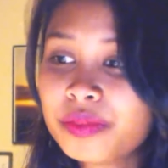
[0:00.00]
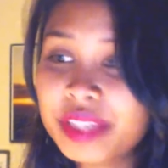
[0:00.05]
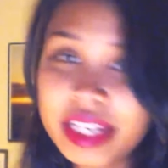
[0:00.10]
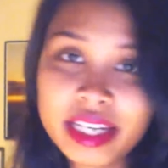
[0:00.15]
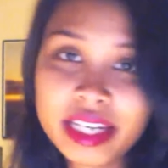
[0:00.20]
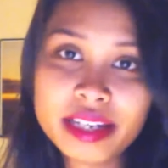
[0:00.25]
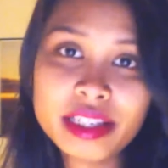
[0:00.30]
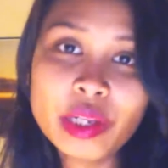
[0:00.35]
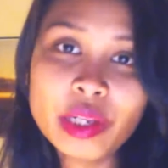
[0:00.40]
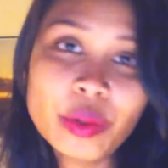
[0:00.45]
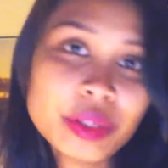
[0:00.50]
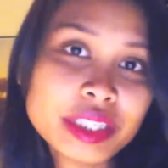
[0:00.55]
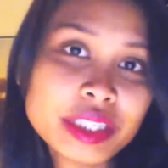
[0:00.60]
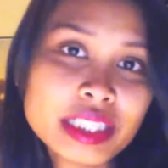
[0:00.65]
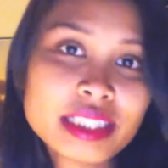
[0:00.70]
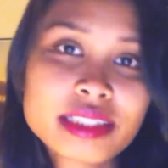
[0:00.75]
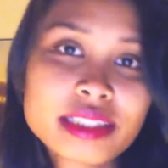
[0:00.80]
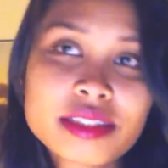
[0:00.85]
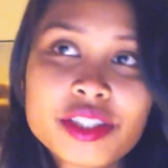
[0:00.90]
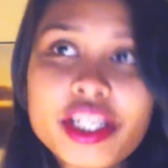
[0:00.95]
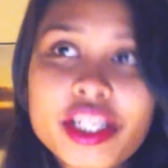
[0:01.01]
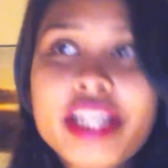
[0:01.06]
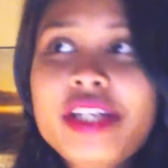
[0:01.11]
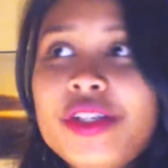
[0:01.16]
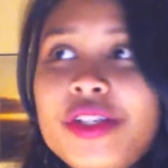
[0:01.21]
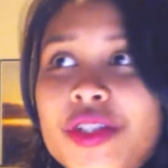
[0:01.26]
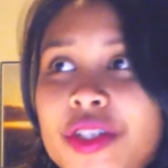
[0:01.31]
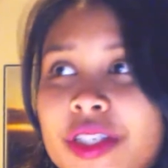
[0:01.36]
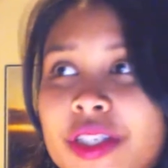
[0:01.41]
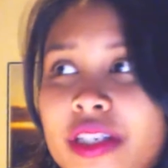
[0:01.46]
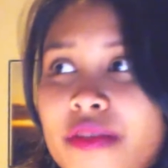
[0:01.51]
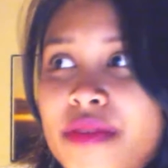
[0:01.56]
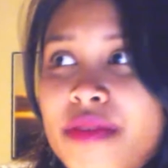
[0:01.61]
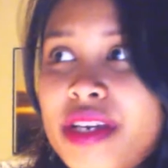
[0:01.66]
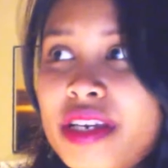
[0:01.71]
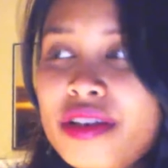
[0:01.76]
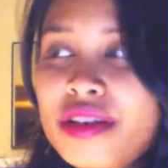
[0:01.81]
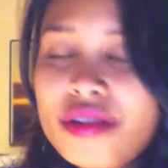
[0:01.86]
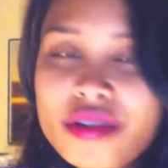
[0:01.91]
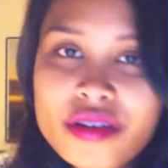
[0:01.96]
they notice changes in
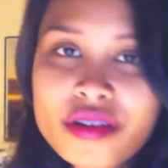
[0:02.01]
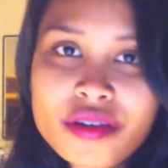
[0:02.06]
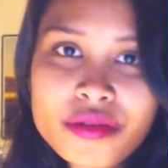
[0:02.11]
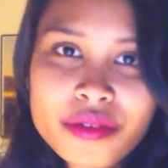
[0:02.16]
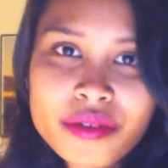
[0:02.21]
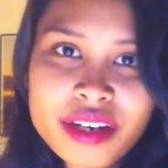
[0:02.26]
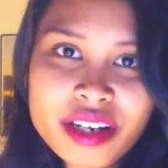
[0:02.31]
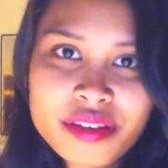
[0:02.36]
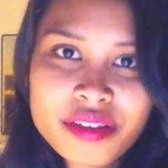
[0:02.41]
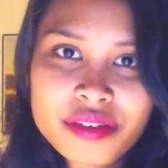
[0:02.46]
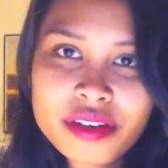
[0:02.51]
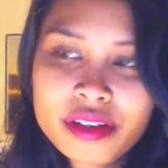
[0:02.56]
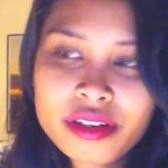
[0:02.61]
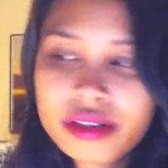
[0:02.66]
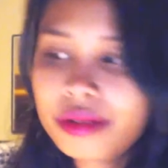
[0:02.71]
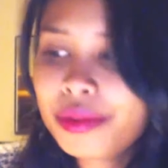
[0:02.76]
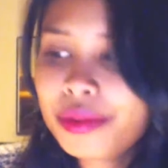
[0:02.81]
me or whatever.